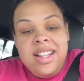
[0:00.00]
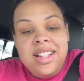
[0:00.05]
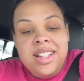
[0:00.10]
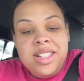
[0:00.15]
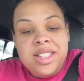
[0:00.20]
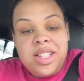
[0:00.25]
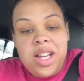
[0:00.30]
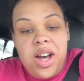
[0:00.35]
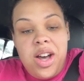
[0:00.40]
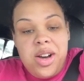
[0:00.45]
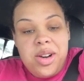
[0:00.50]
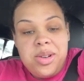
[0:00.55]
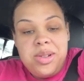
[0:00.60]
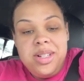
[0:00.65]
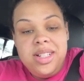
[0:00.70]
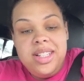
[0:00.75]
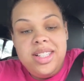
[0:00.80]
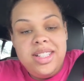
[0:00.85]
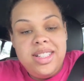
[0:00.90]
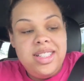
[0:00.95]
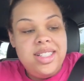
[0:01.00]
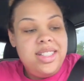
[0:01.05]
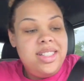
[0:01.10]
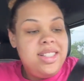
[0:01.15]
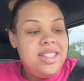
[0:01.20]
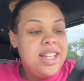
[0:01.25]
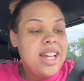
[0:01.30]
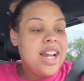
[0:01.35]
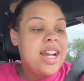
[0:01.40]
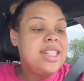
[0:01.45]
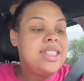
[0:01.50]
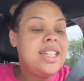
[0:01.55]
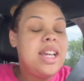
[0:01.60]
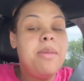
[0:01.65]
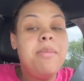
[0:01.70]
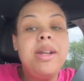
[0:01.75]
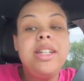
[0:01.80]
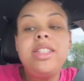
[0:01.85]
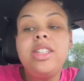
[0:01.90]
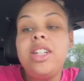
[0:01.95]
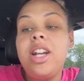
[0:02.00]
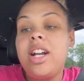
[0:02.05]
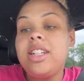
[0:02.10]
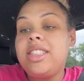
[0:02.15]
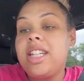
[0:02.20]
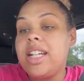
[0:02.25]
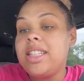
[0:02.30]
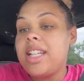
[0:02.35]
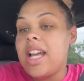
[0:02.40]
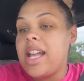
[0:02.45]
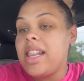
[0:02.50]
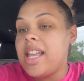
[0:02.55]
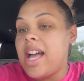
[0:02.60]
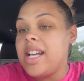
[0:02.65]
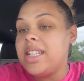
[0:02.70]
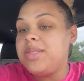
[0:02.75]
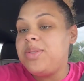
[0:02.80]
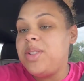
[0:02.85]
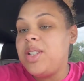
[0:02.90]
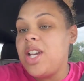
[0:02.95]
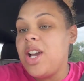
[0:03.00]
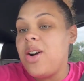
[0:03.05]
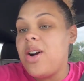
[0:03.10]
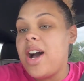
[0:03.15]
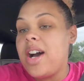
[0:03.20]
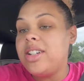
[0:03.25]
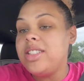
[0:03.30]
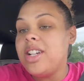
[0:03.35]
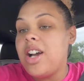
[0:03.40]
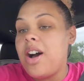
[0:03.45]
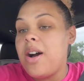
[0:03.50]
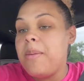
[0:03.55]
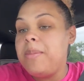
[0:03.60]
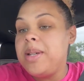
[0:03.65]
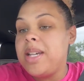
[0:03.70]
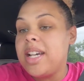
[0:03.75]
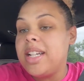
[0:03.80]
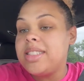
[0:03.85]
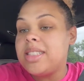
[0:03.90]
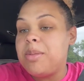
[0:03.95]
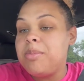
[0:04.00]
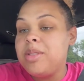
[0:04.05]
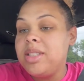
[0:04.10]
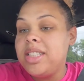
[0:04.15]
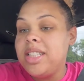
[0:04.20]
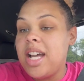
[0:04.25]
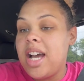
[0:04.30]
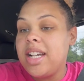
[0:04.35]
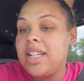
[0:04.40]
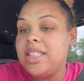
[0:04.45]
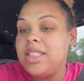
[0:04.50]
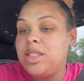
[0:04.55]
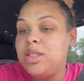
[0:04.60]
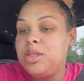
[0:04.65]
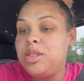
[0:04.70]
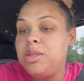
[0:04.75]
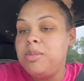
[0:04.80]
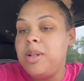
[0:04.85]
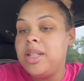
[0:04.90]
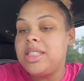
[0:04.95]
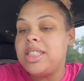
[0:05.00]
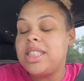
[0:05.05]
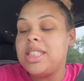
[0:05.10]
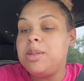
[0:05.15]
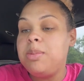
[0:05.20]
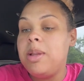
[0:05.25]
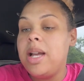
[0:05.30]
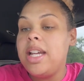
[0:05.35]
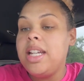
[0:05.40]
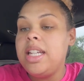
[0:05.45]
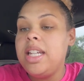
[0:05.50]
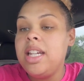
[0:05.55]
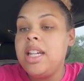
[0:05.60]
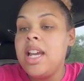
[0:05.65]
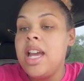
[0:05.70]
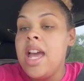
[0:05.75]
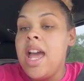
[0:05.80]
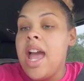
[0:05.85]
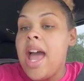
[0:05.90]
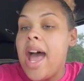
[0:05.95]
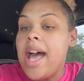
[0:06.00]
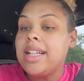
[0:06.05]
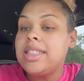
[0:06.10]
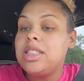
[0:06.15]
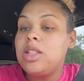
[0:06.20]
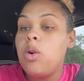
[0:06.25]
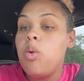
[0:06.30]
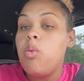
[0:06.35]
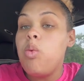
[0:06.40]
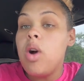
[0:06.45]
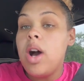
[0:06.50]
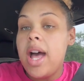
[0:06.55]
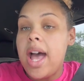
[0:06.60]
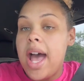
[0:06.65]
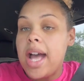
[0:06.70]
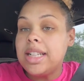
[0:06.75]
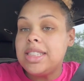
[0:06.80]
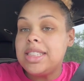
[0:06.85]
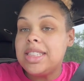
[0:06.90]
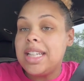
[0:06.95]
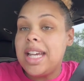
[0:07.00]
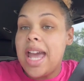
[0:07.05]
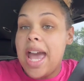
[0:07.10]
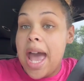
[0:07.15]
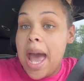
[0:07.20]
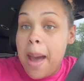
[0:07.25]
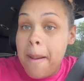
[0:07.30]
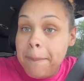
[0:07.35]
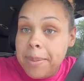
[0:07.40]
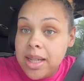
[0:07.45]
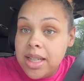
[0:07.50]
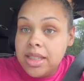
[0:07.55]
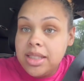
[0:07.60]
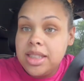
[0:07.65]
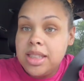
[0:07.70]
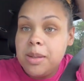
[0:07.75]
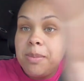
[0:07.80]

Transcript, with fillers: So, like I said, make sure y'all check that last video out, y'all, because I'm really not going to do too much explaining as to what actually happened to